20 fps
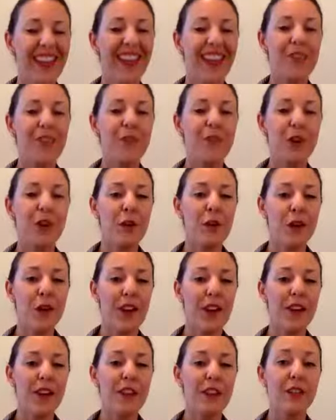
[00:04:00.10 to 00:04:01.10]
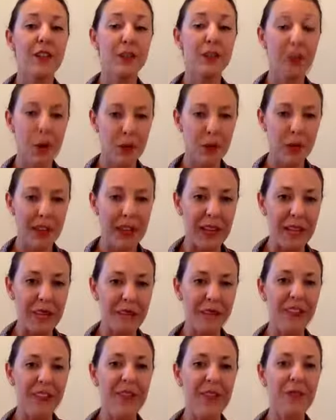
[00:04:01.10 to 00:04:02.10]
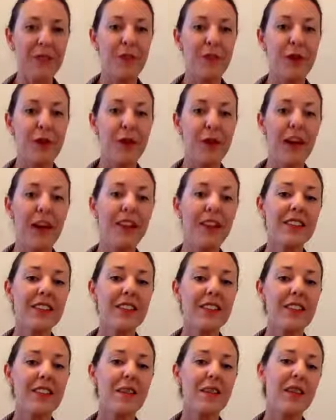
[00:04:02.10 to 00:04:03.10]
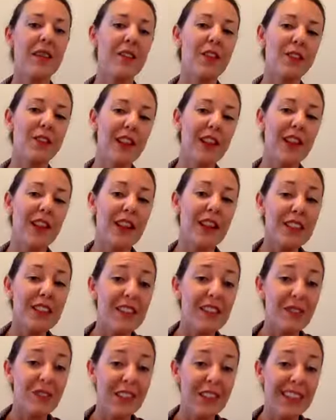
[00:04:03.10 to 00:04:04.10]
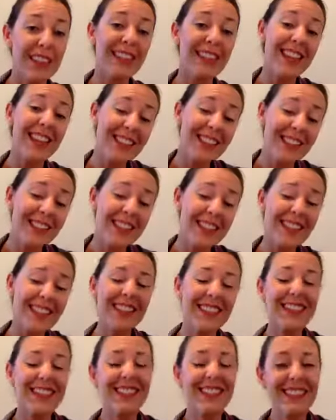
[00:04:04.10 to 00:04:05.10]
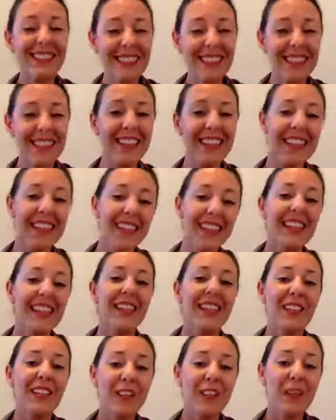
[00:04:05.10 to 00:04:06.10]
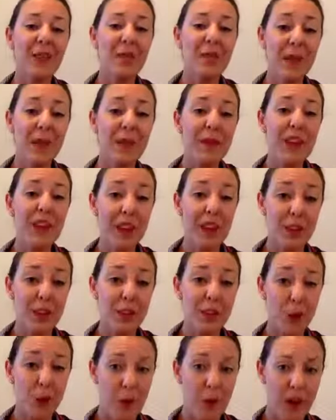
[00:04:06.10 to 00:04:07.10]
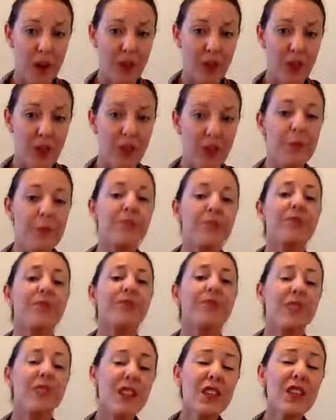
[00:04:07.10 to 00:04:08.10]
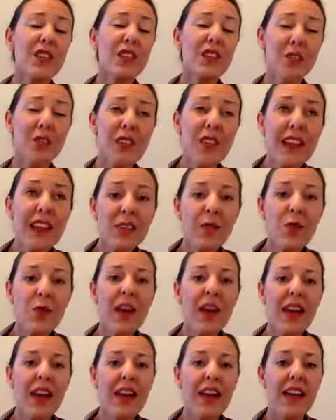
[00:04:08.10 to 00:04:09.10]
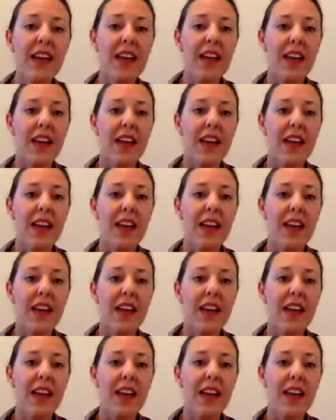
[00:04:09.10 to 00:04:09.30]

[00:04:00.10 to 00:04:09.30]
if you compare us globally. If you compare us to some of the other industrialized nations, maybe not so much. So that's why